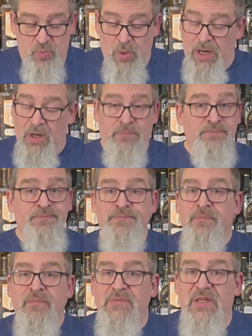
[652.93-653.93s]
wow,
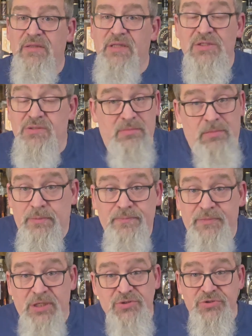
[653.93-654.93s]

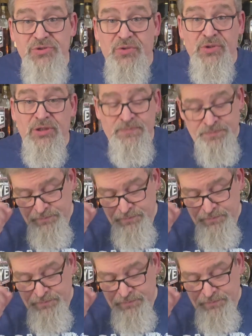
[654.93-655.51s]
these are so good.